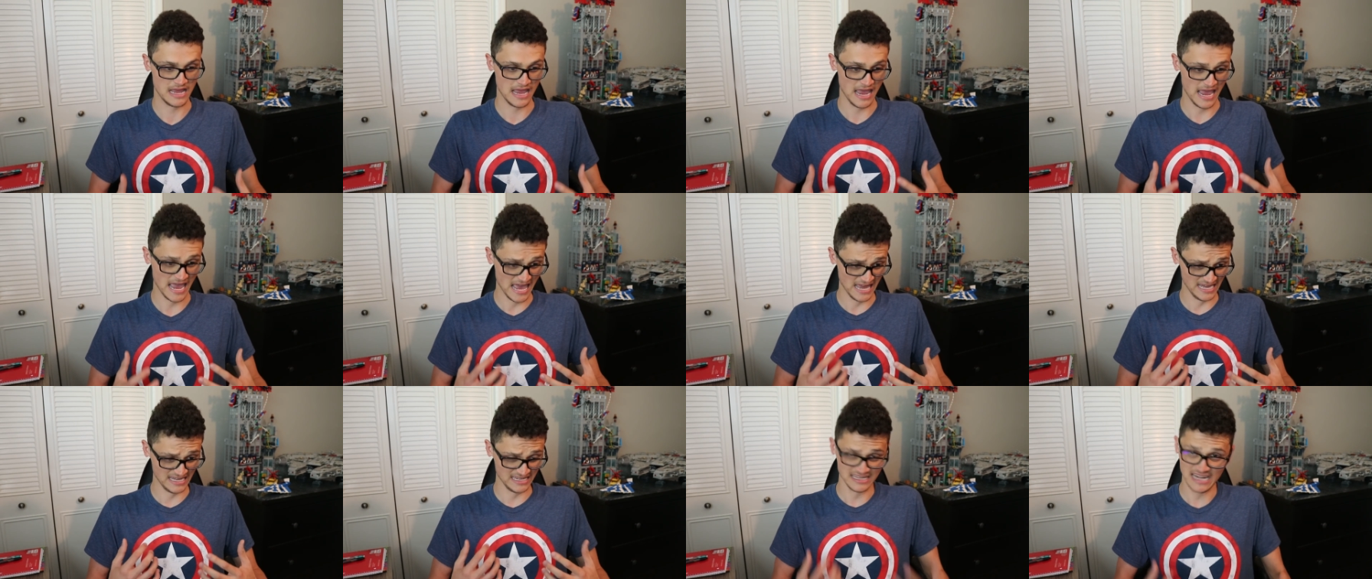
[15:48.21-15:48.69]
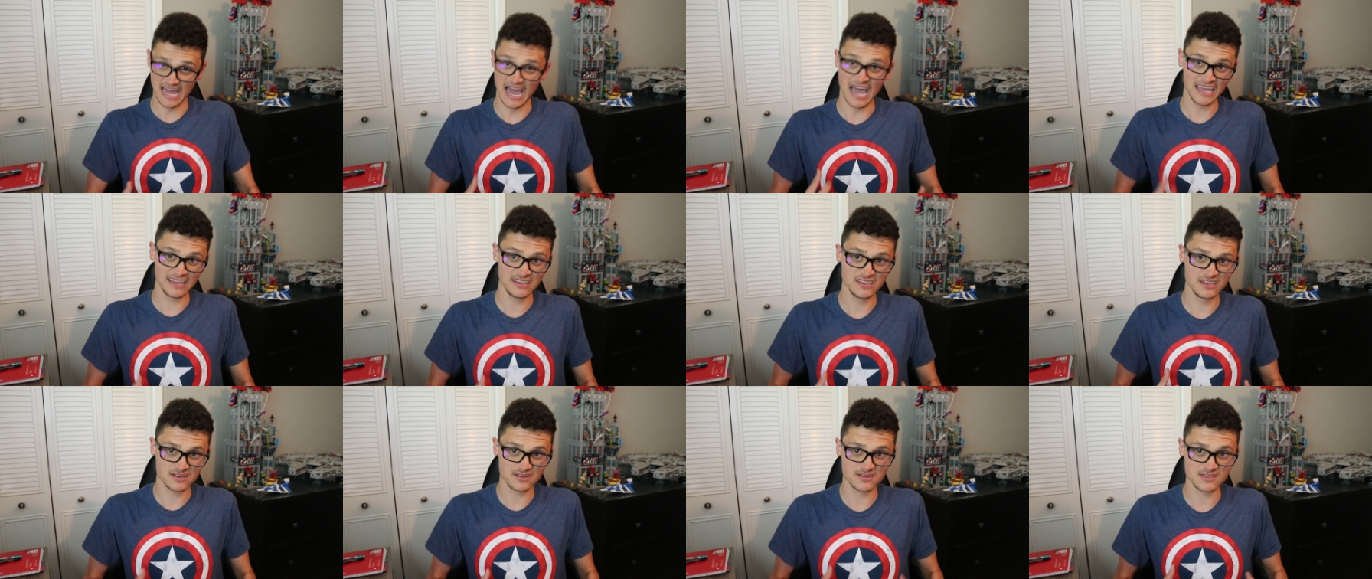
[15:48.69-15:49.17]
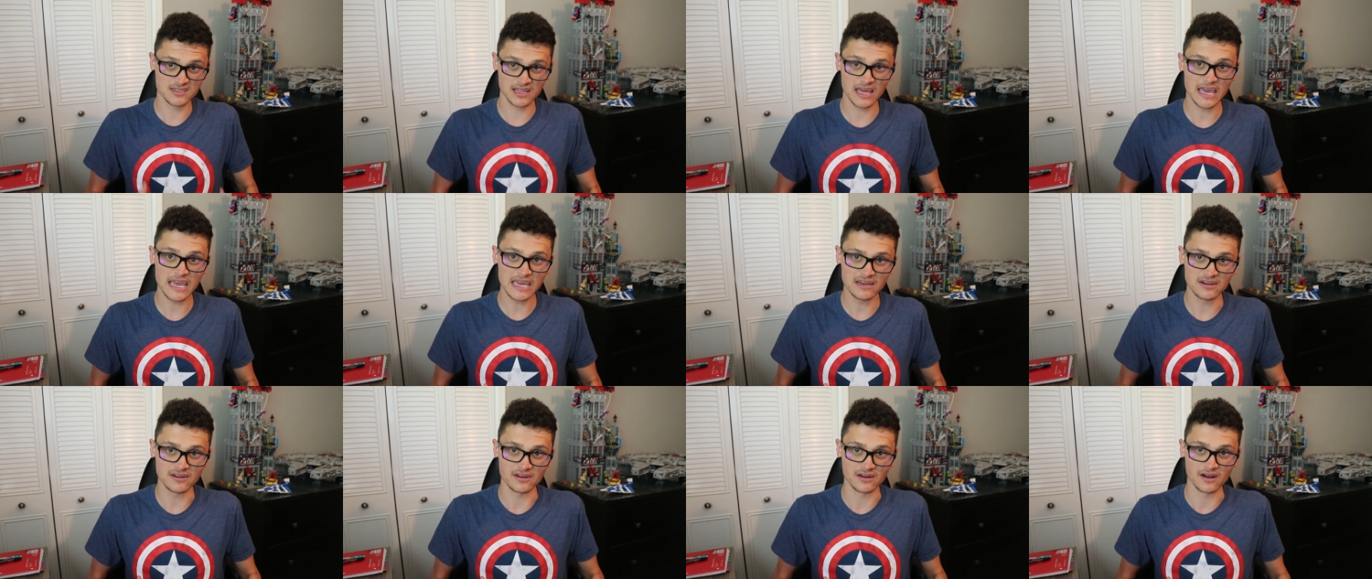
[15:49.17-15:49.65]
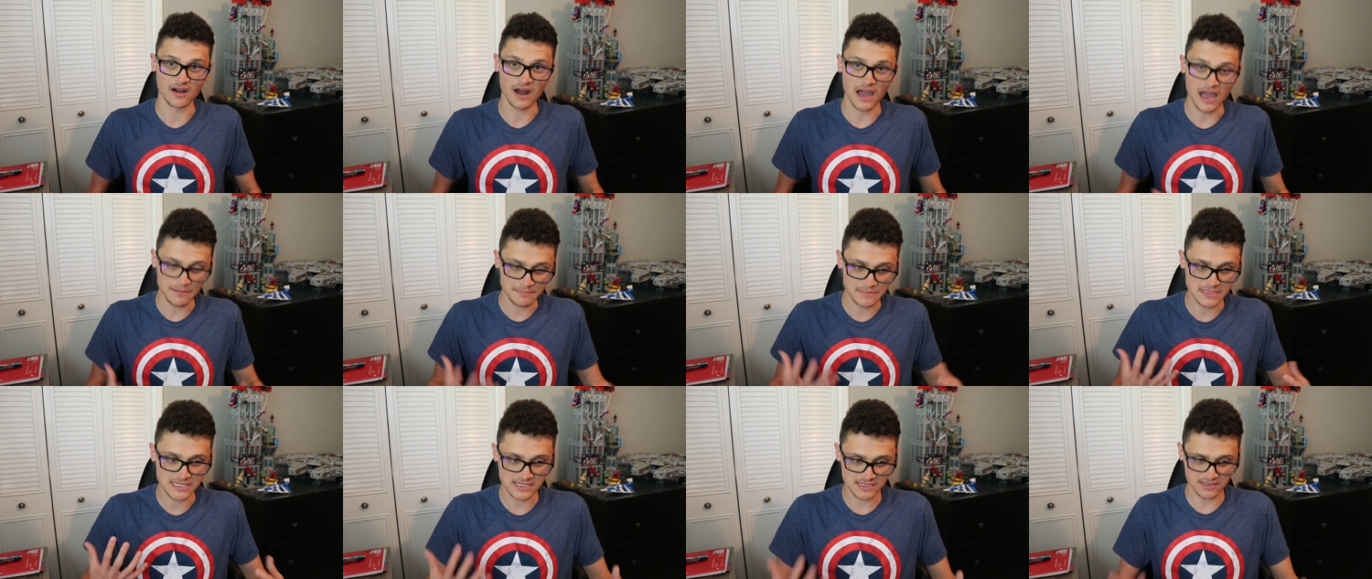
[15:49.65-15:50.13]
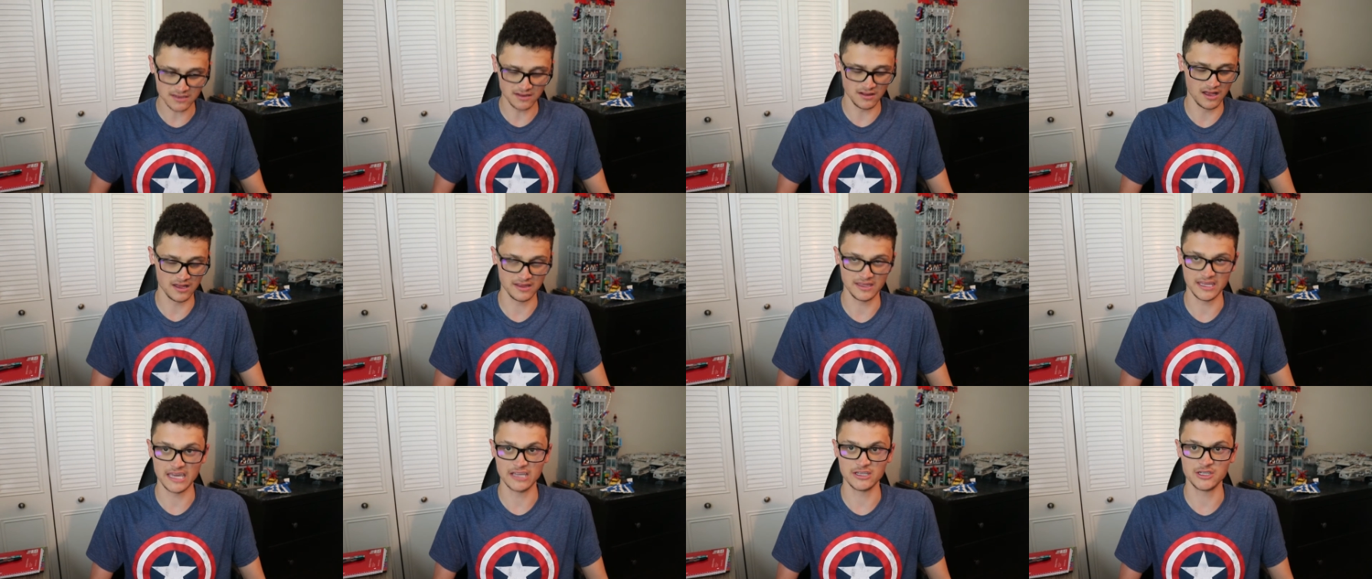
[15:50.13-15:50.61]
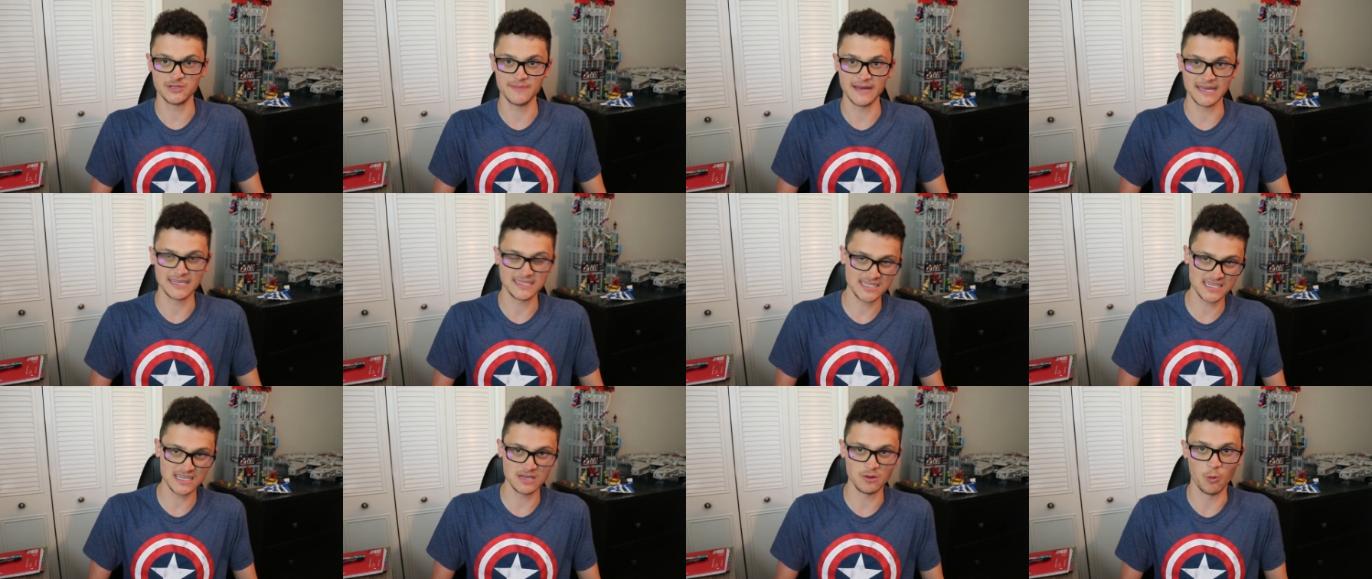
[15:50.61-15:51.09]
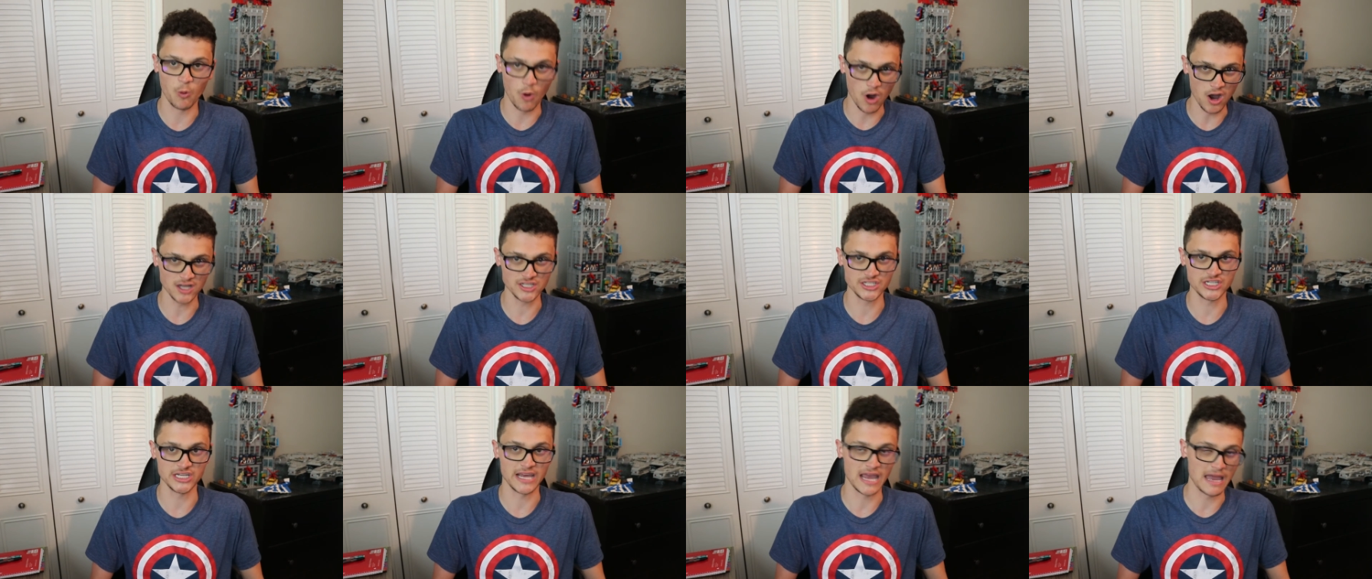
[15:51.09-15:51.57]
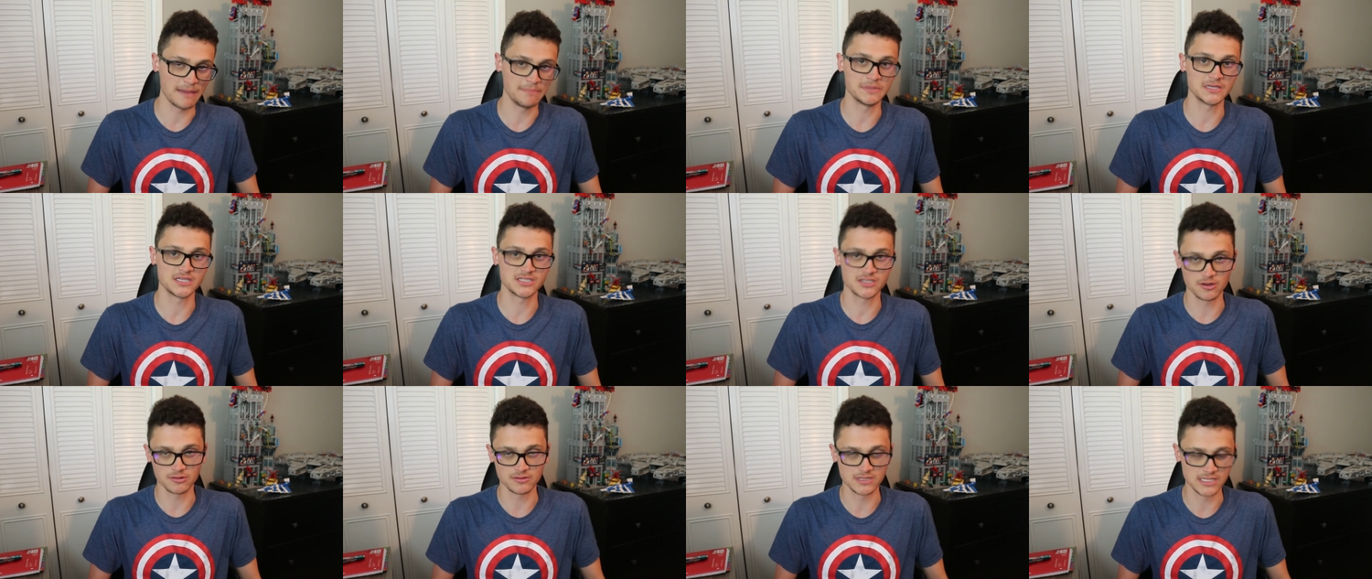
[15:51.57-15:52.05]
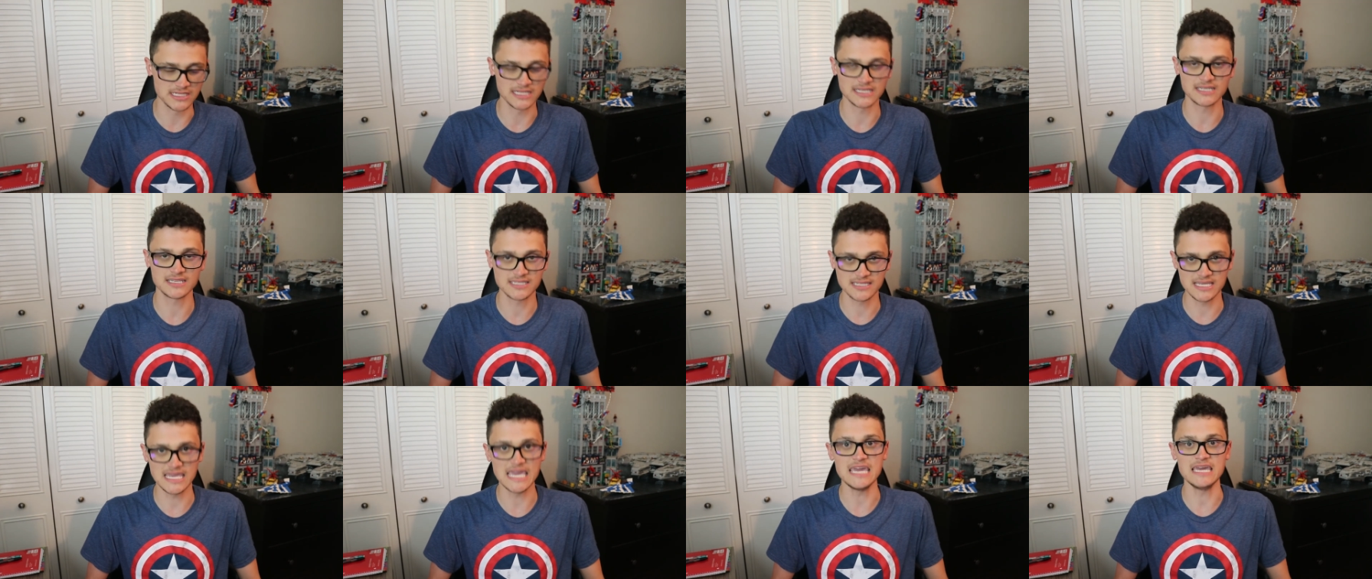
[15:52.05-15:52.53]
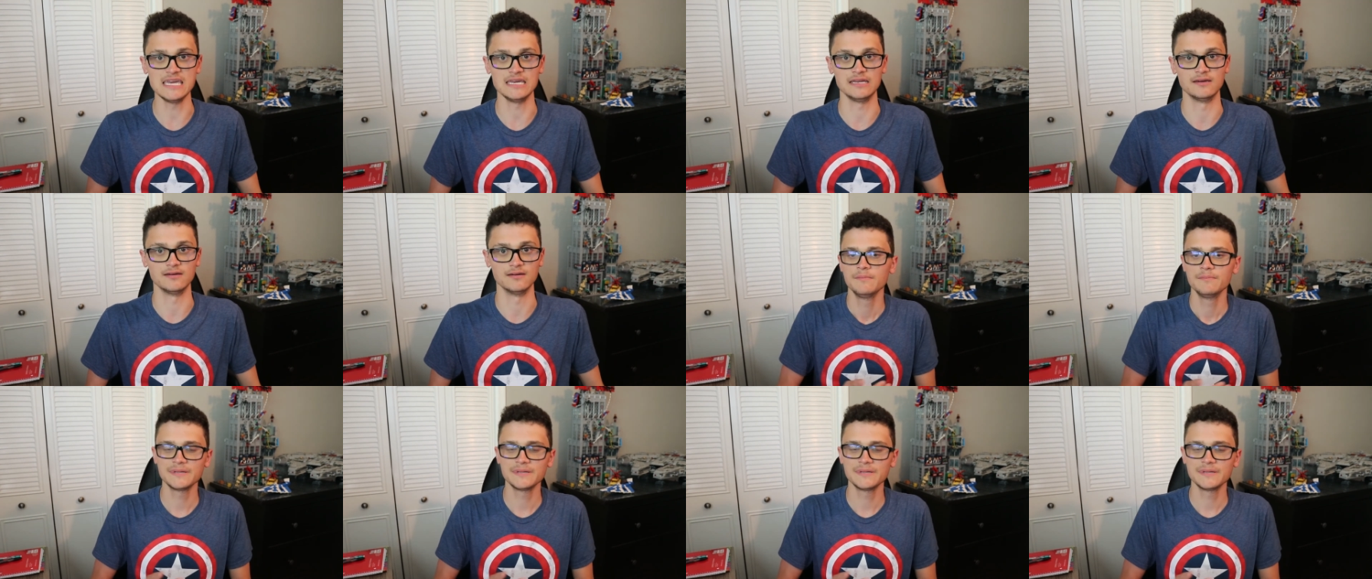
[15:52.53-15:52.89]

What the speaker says: And 9 years later, I'm still on the edge of my seat watching episode 16.